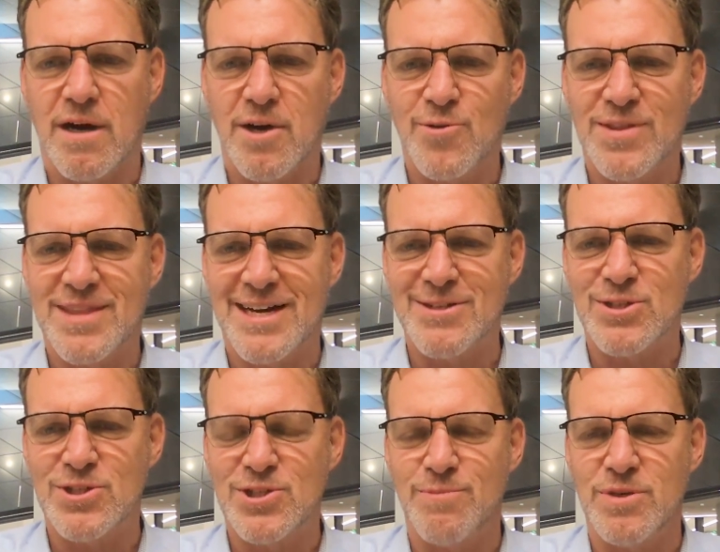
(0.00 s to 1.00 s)

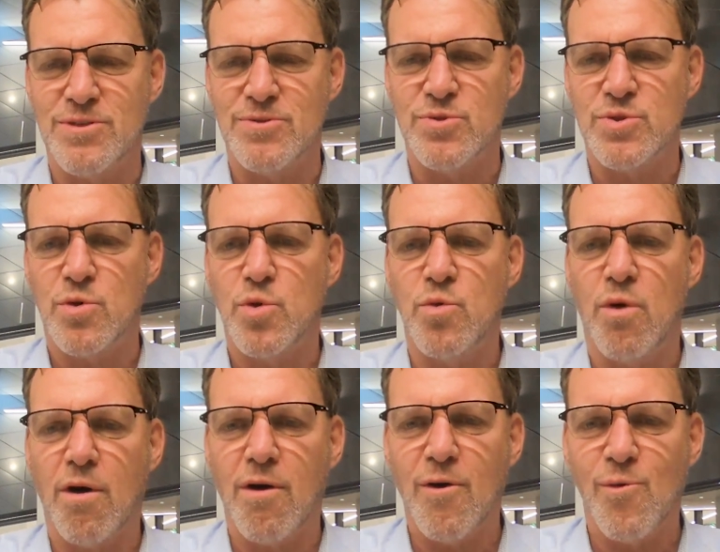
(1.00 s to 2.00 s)
100,000 GPUs who
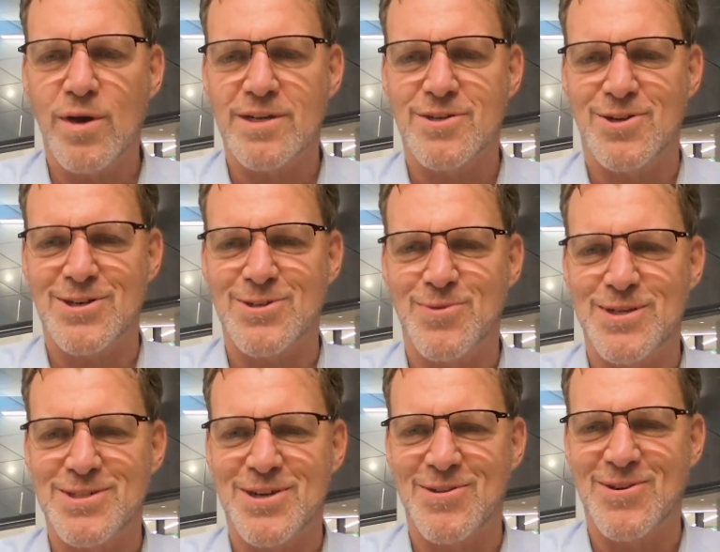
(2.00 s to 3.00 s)
all want to talk to
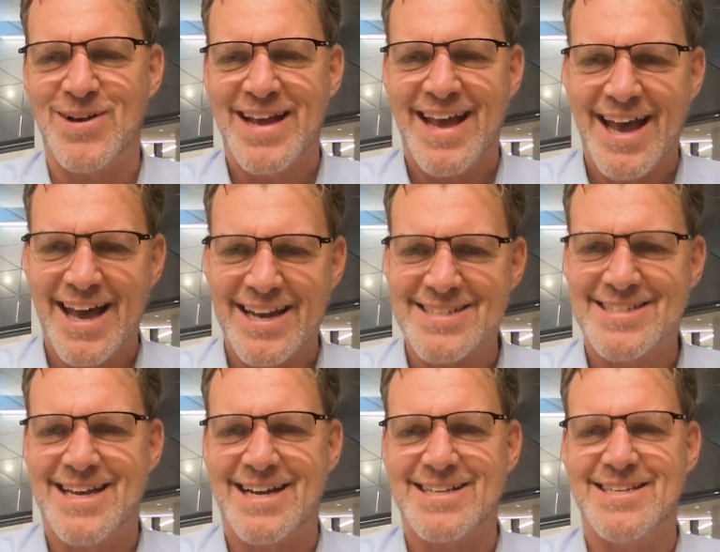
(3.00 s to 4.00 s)
each other at
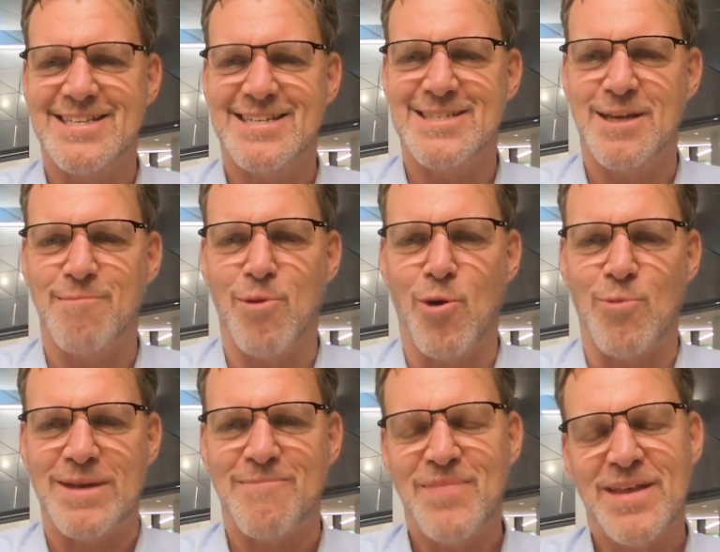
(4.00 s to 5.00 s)
exactly the same
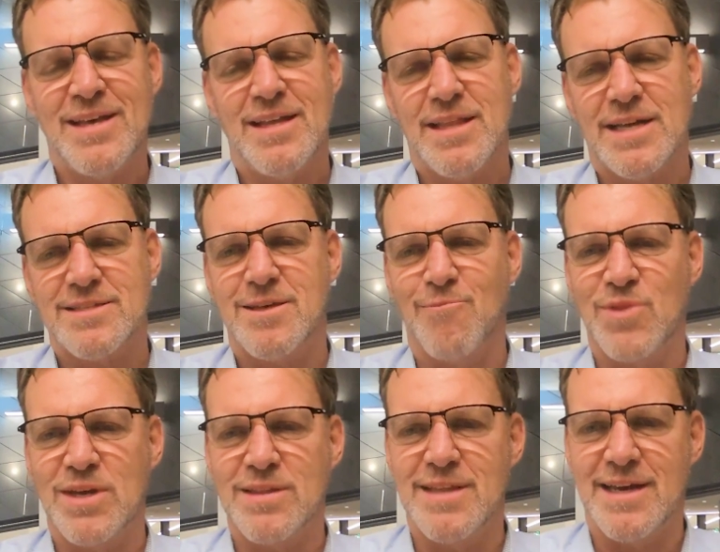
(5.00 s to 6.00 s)
moment. That's
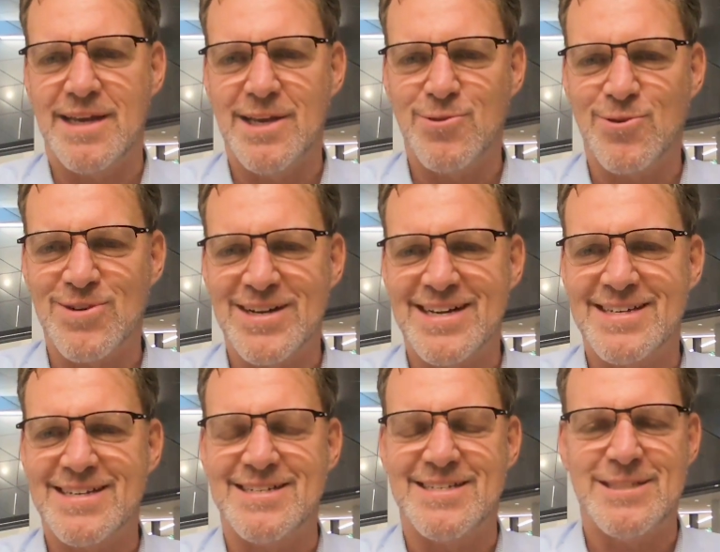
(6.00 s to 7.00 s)
something that
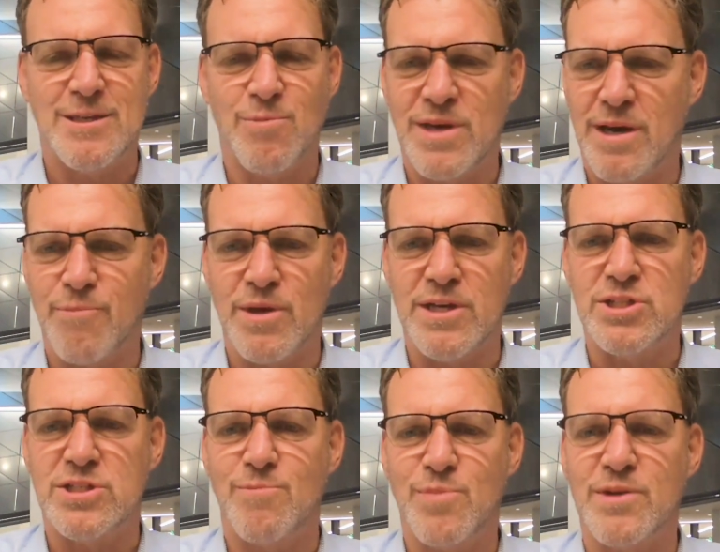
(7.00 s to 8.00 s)
Ethernet and TCP/IP
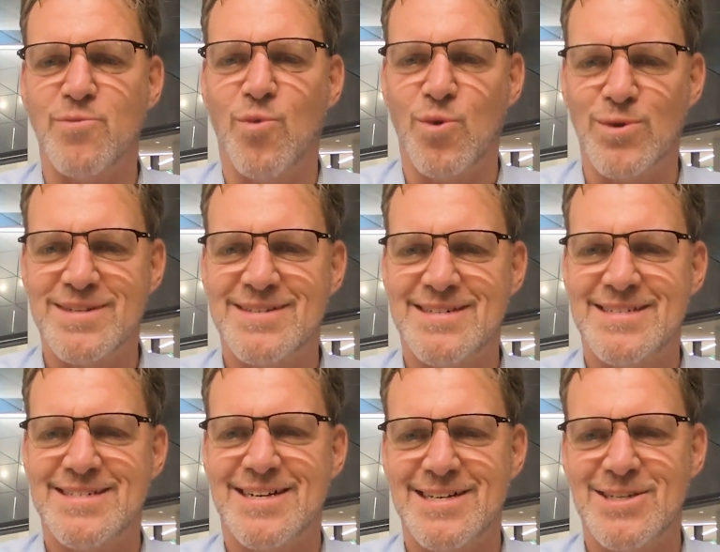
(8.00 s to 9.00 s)
simply weren't
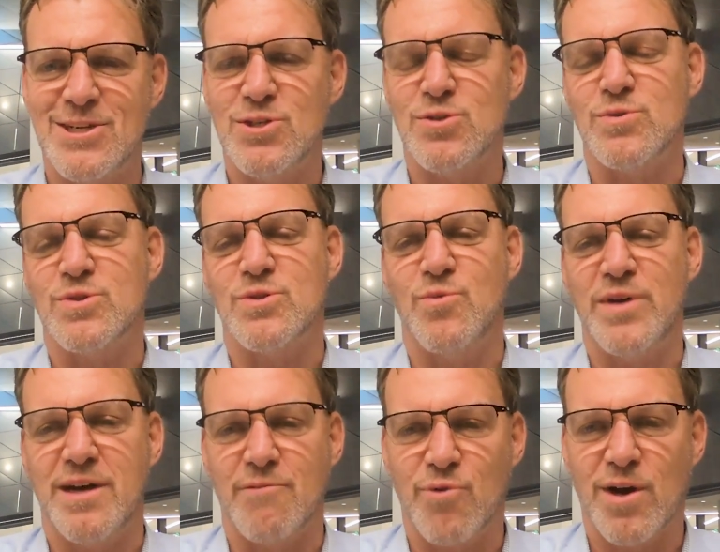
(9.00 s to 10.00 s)
designed to do. So we
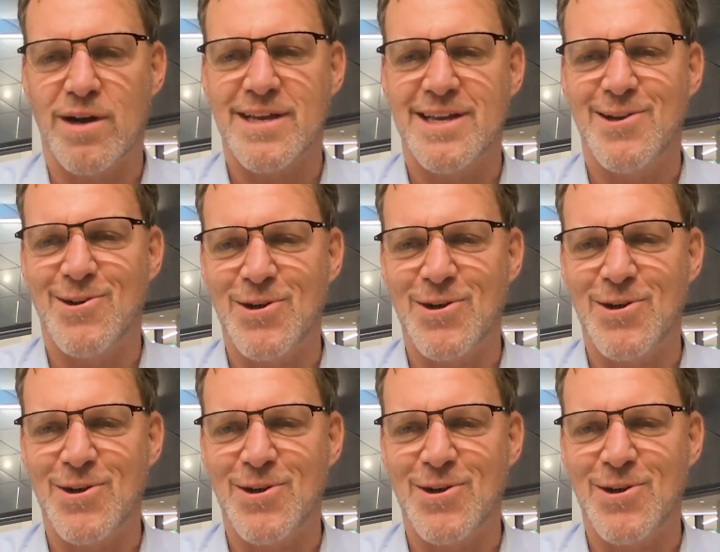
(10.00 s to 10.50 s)
have RoCE,